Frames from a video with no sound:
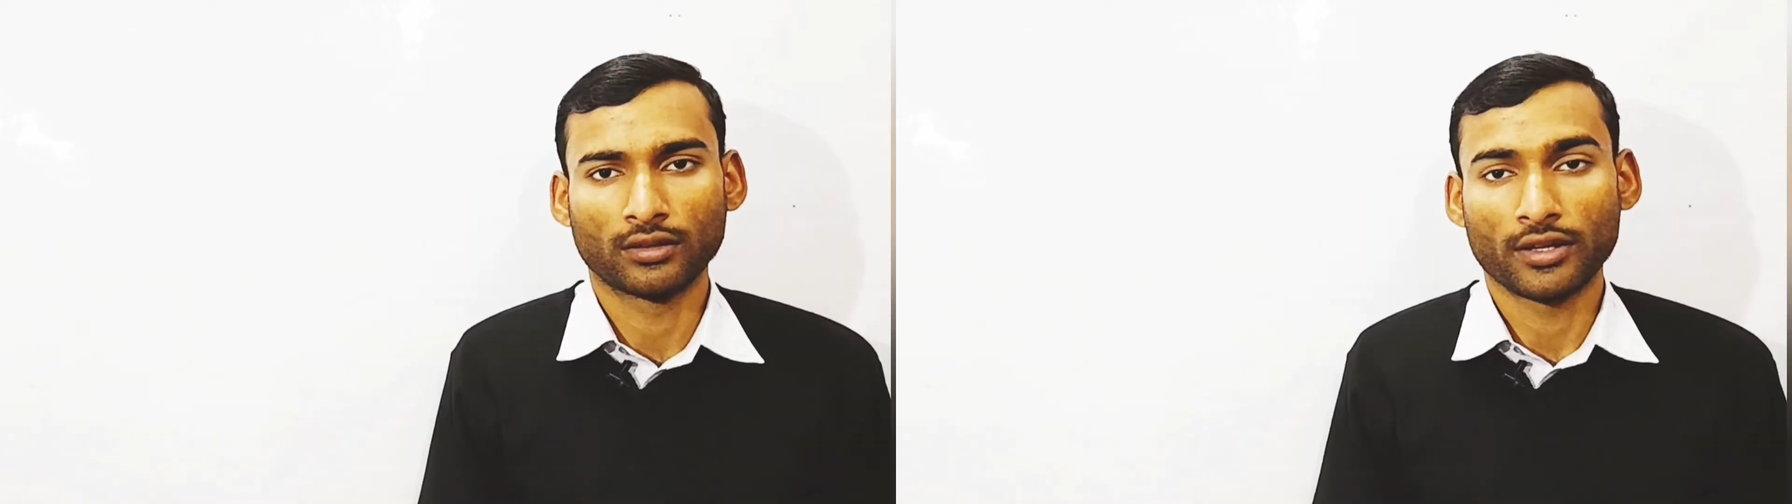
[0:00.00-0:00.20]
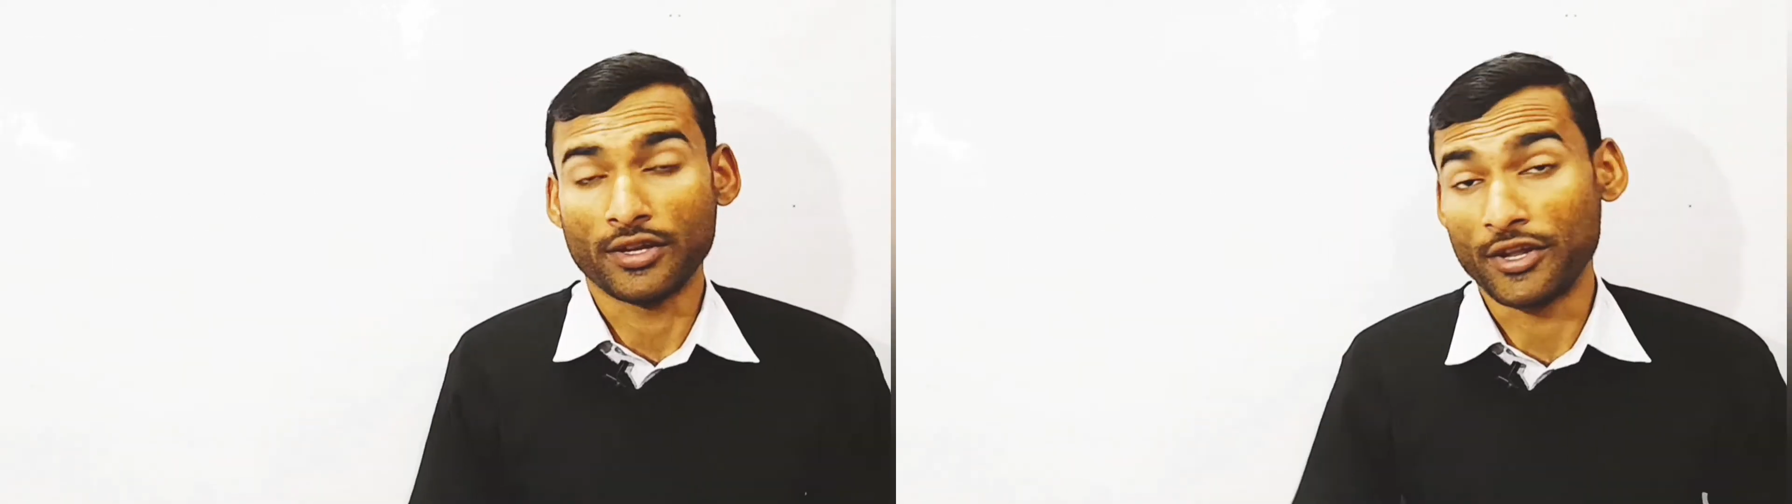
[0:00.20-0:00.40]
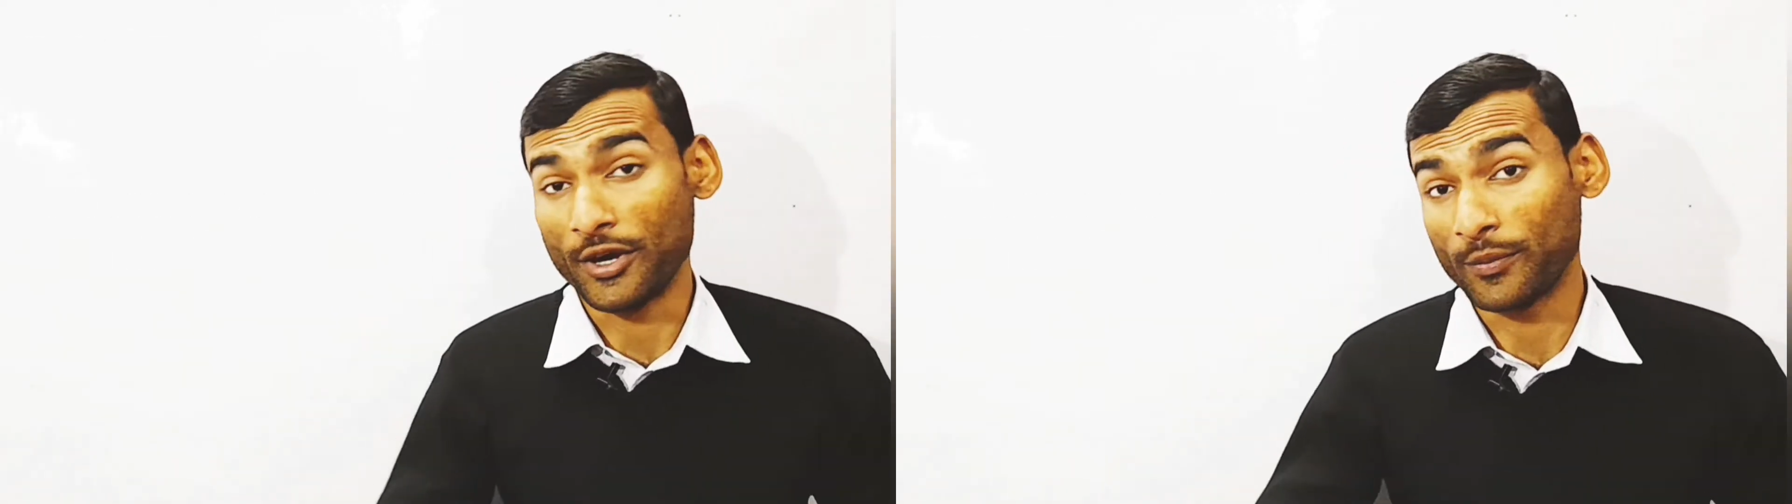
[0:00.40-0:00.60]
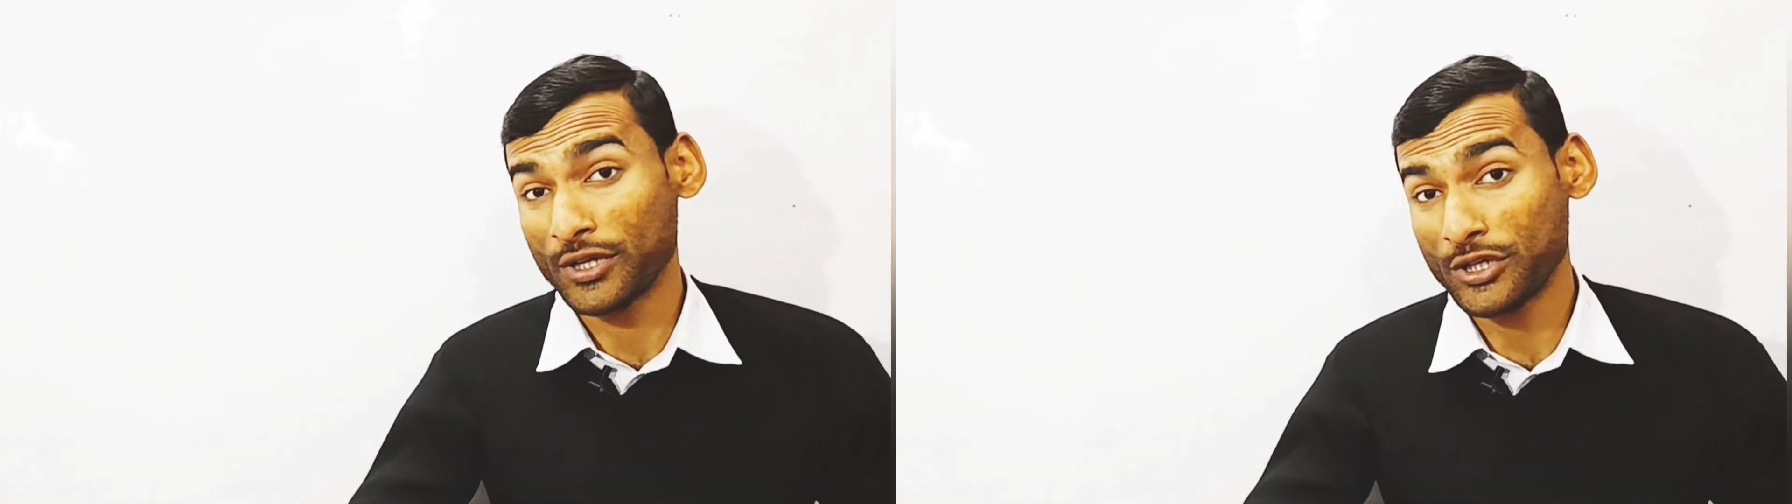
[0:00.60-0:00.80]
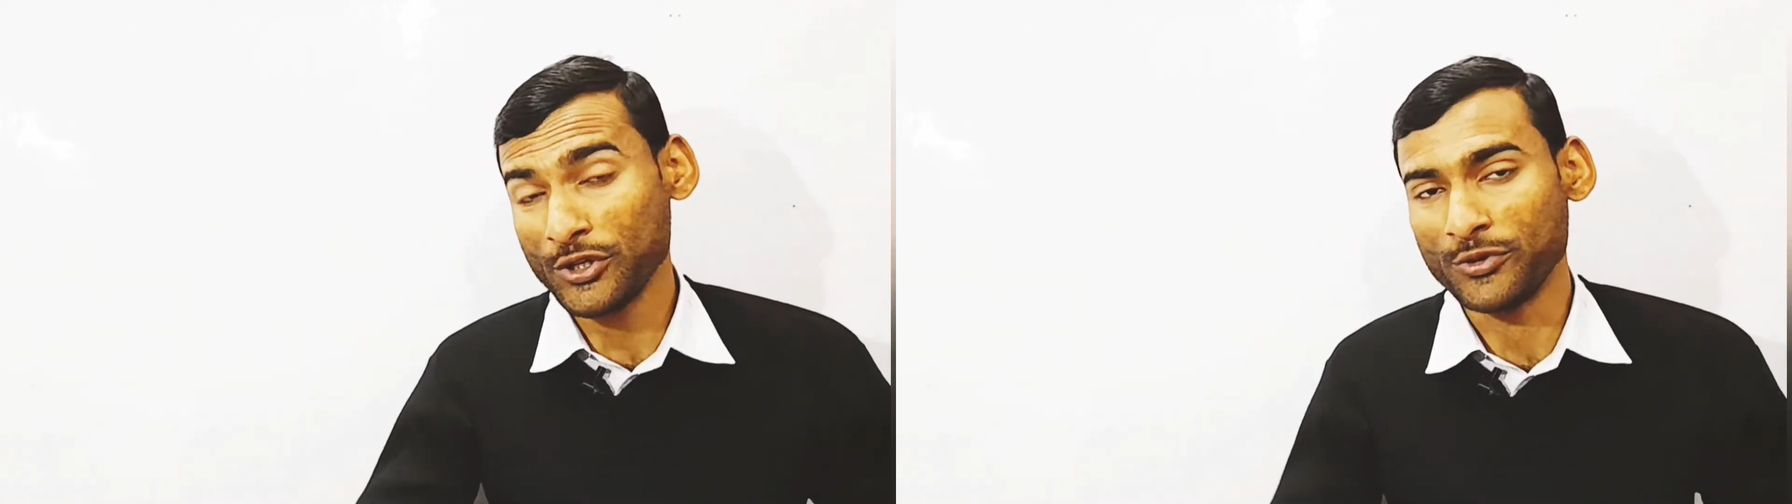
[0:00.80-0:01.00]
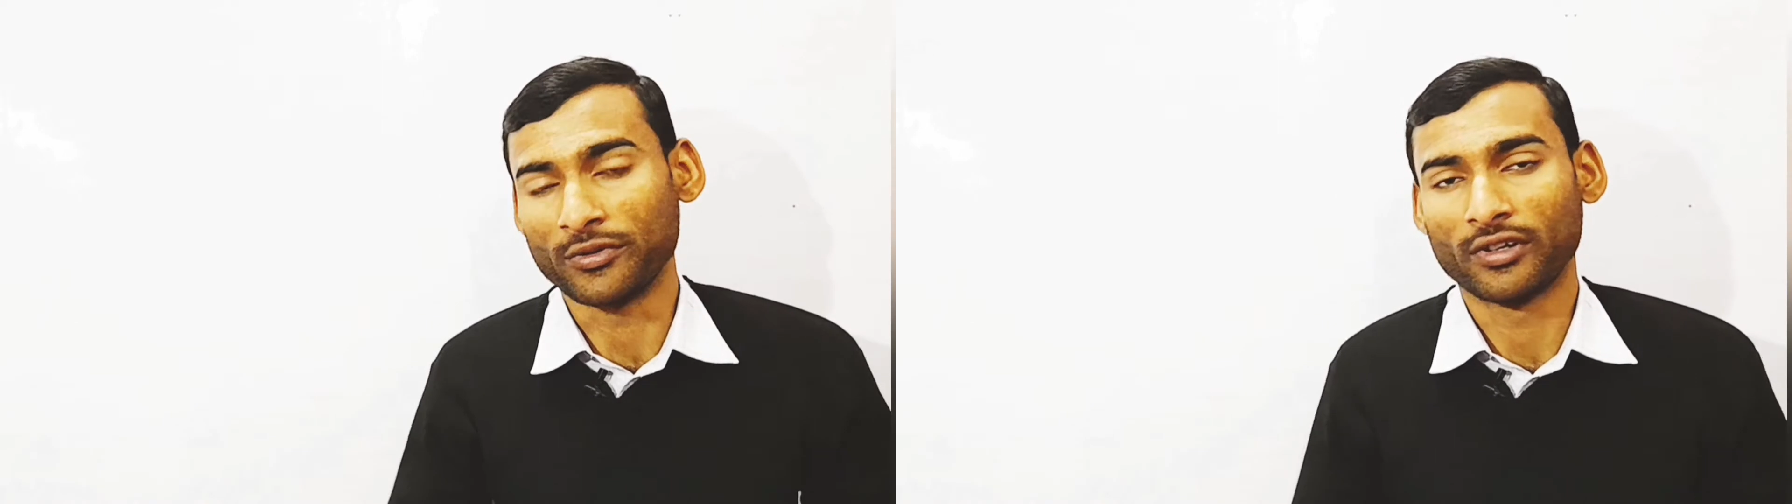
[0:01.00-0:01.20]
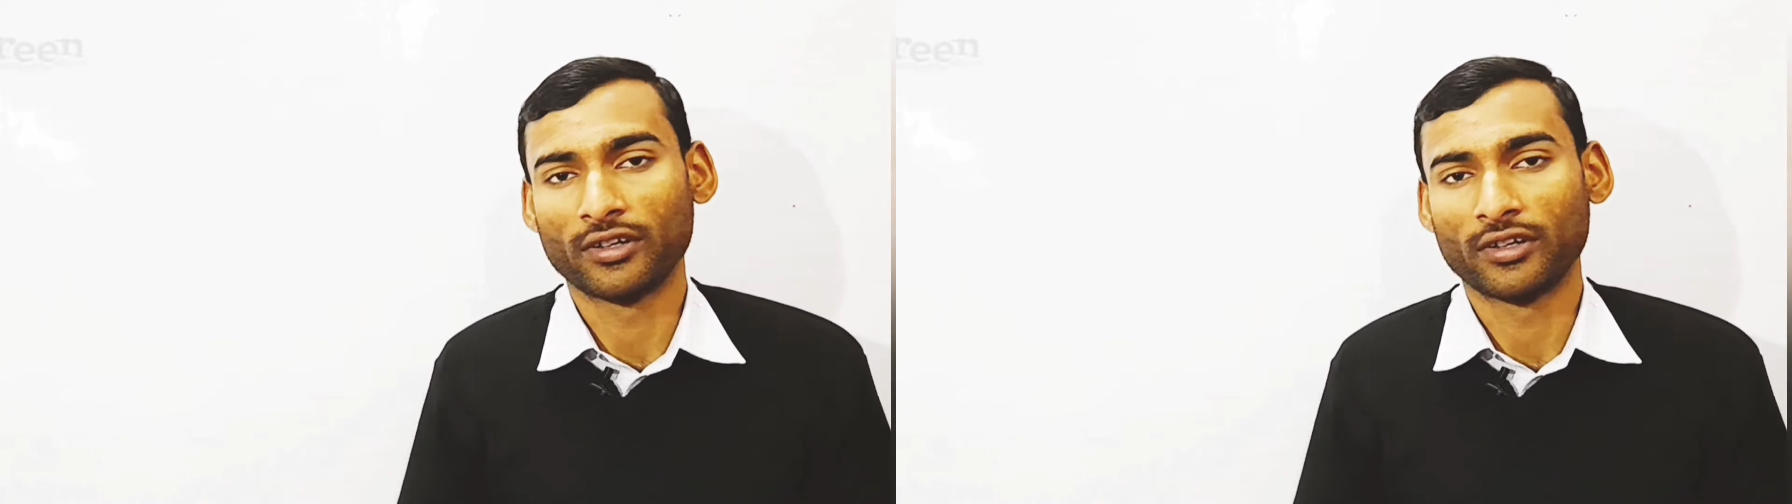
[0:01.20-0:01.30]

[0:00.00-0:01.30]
Number two,